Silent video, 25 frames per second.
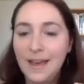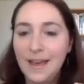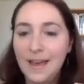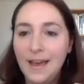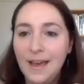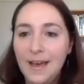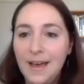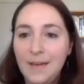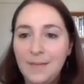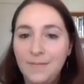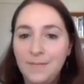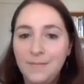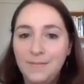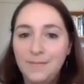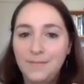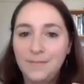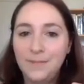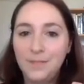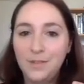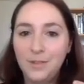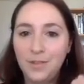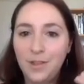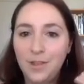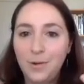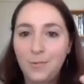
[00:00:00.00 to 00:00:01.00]
Um,
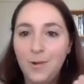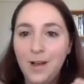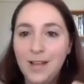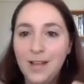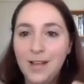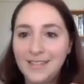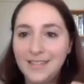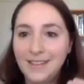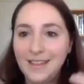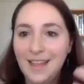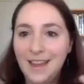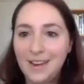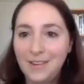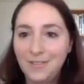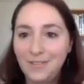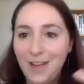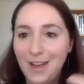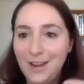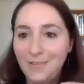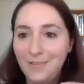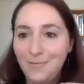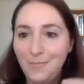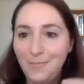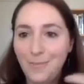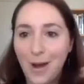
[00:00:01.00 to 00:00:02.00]
so there was a lot of
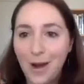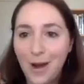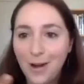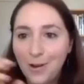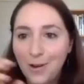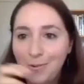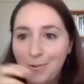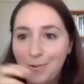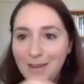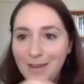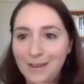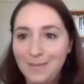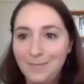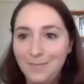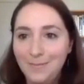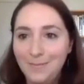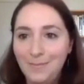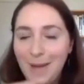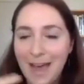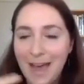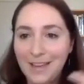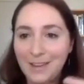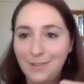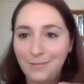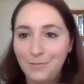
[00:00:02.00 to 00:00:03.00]
kind of borrowing
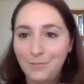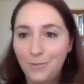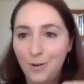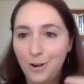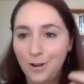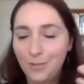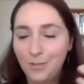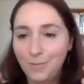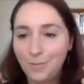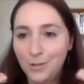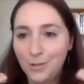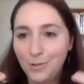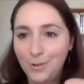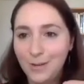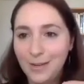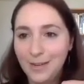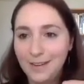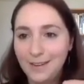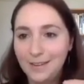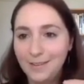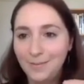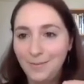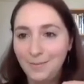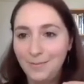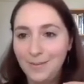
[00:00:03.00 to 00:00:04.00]
back and forth
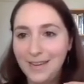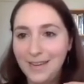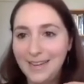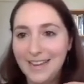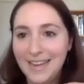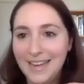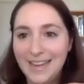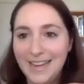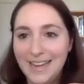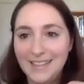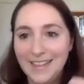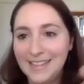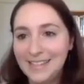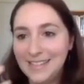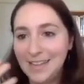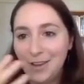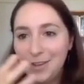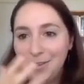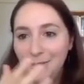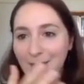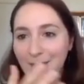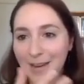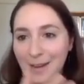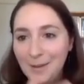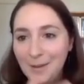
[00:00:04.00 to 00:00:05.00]
between media, and that's how
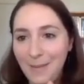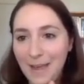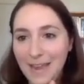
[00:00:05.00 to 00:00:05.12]
you get a